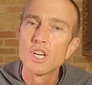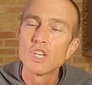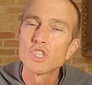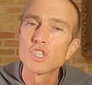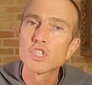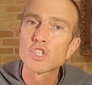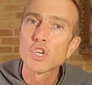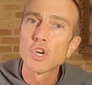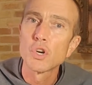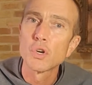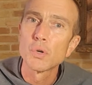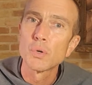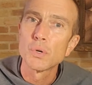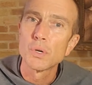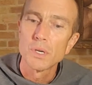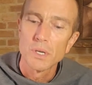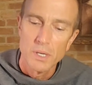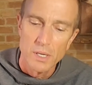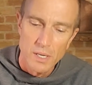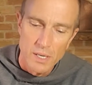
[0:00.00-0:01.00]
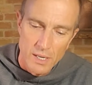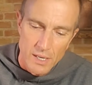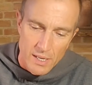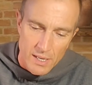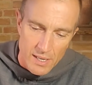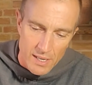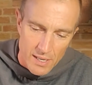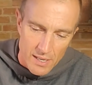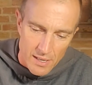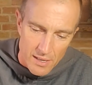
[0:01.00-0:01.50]
So
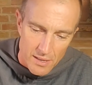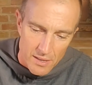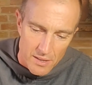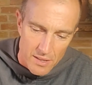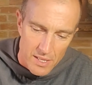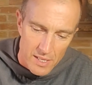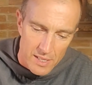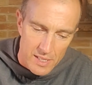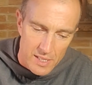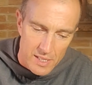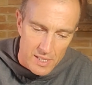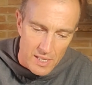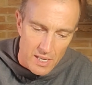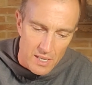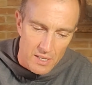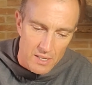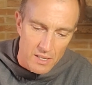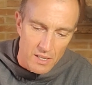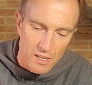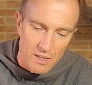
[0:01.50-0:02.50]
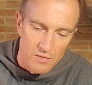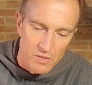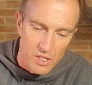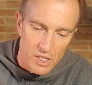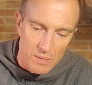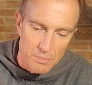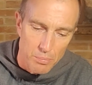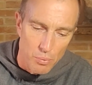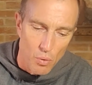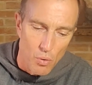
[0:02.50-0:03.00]
the son of
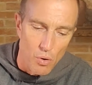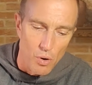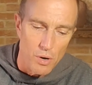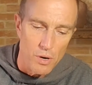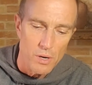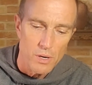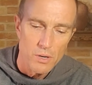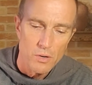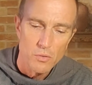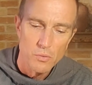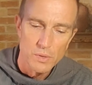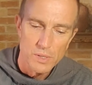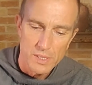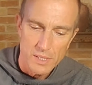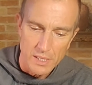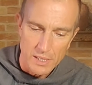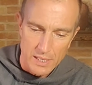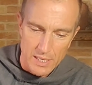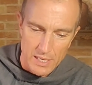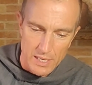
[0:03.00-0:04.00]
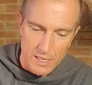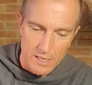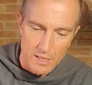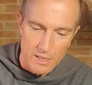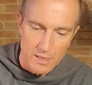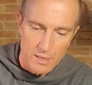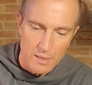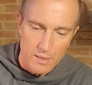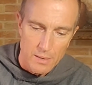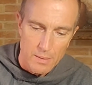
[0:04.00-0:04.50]
Zippor, who is the
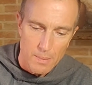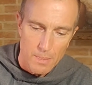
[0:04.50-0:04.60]
king,